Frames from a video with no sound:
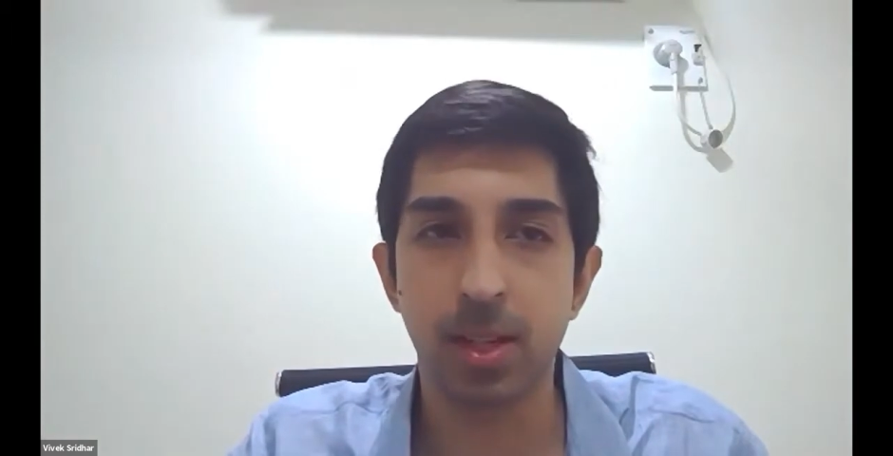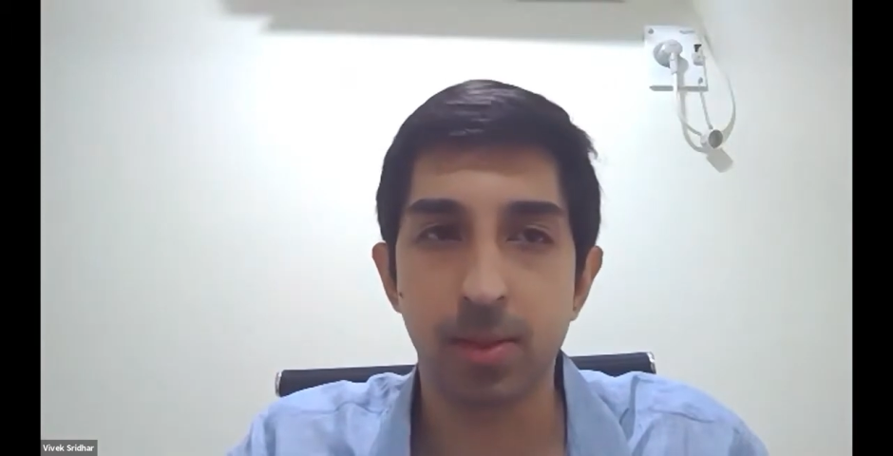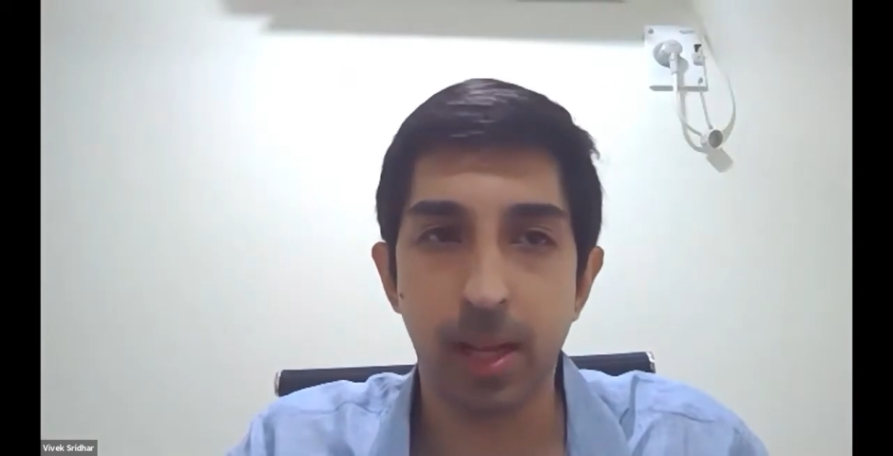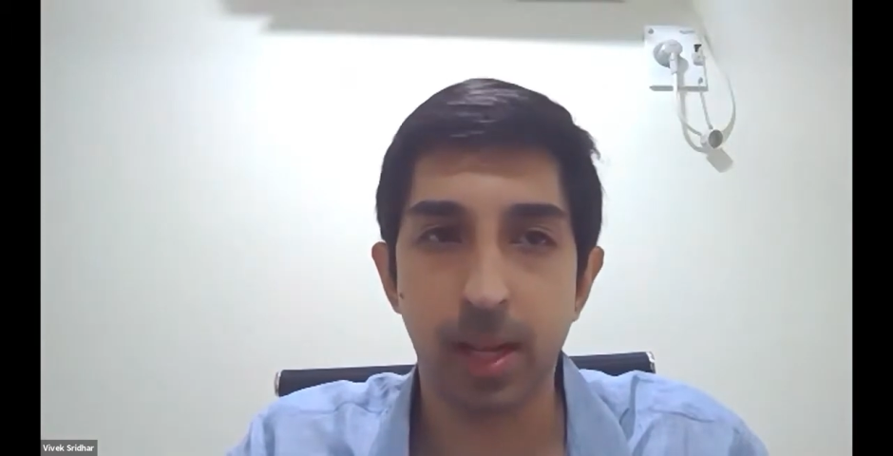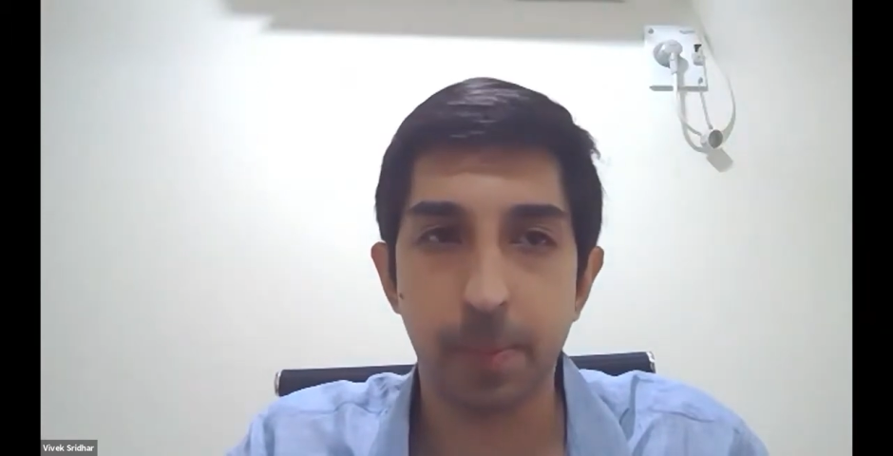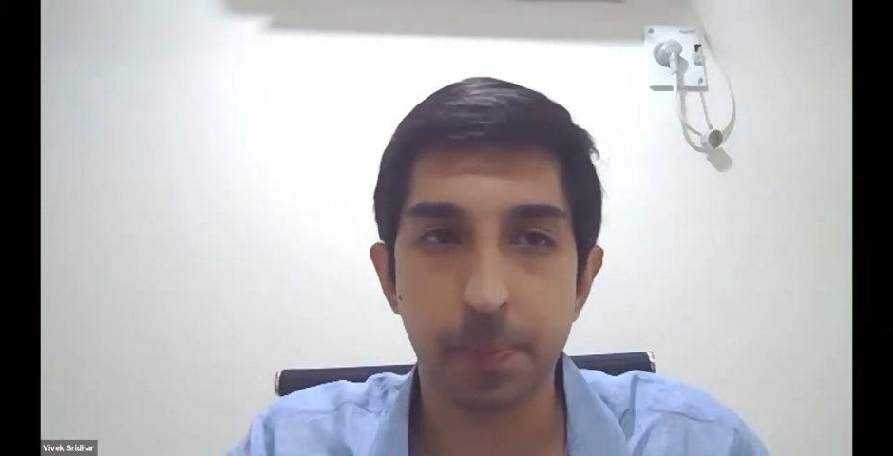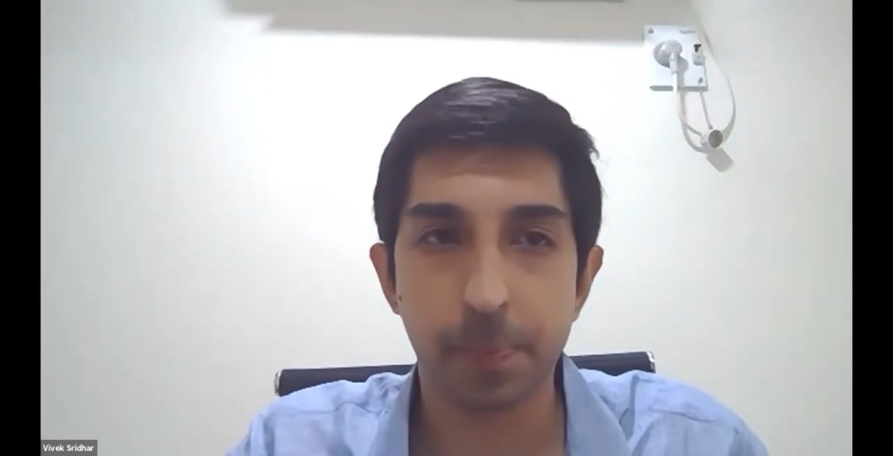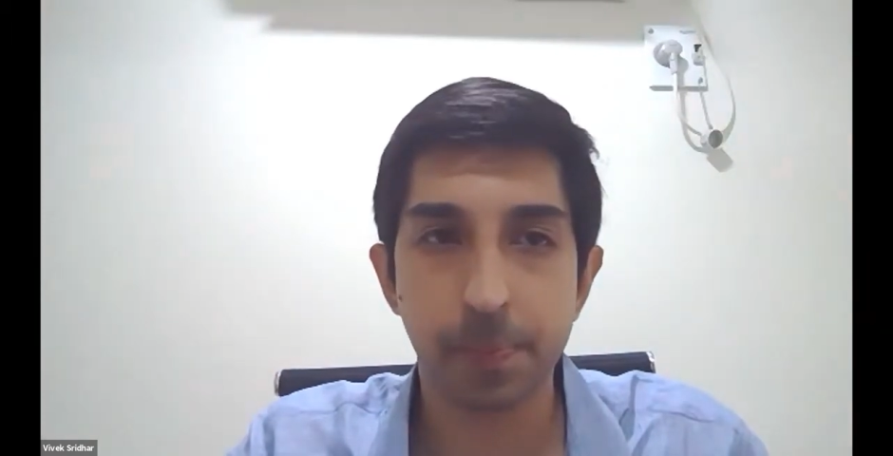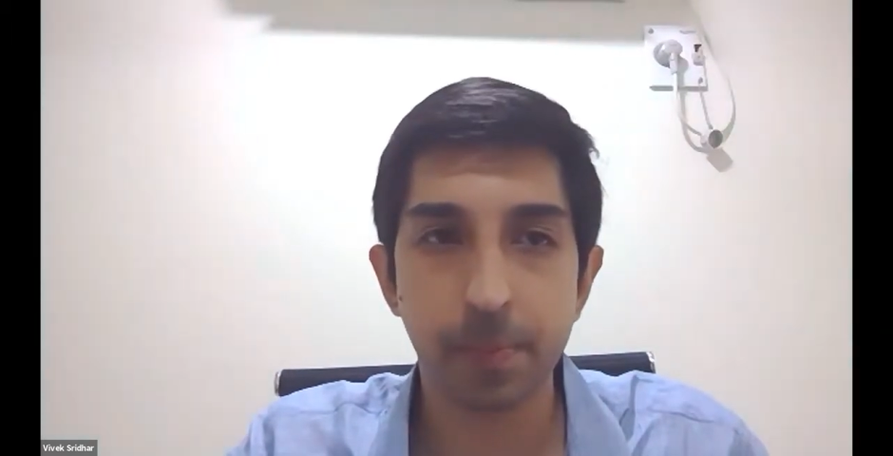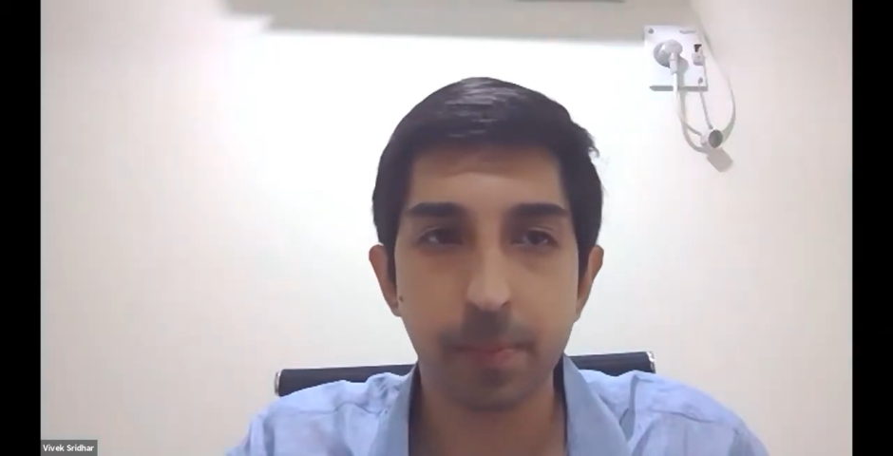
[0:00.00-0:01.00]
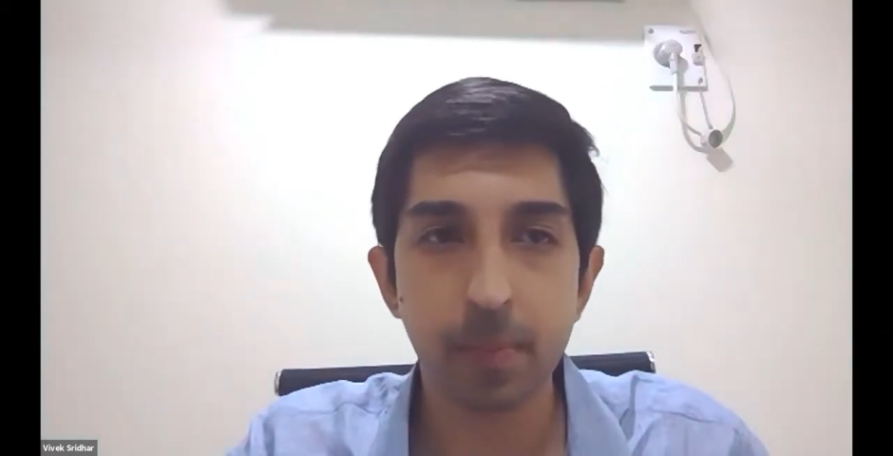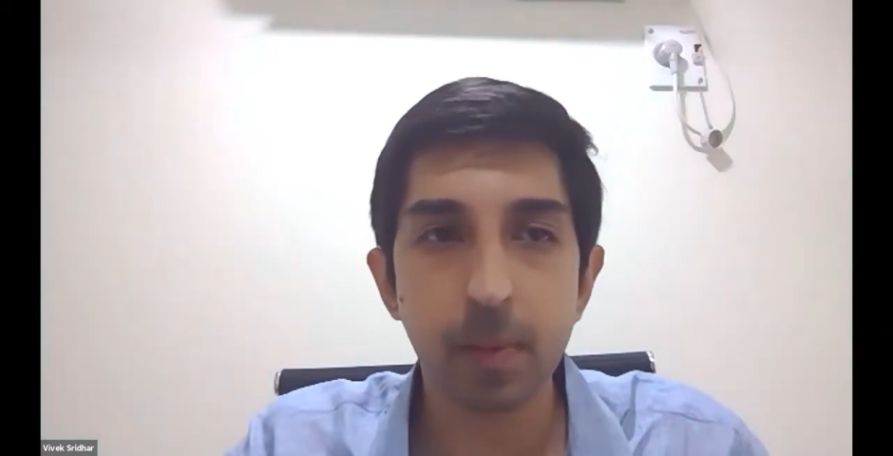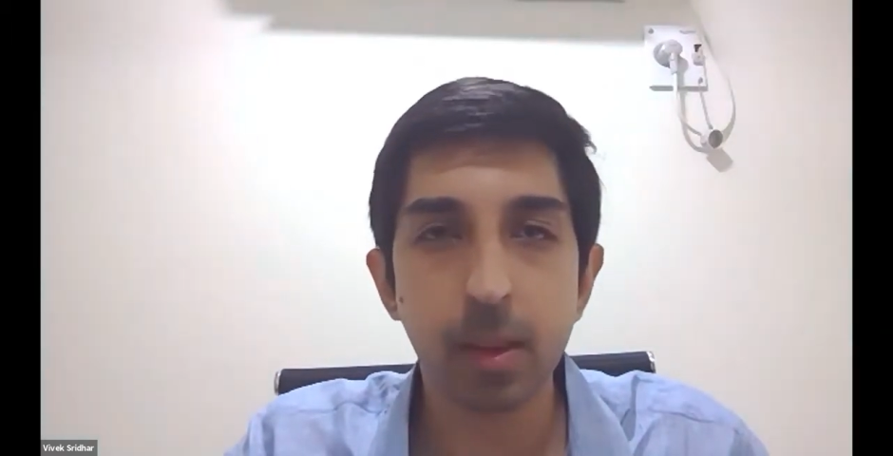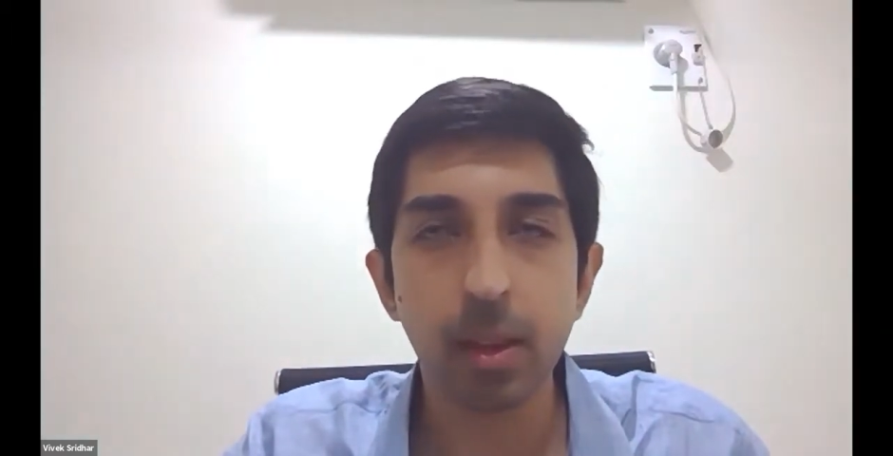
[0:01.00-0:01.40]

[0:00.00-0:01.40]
as well.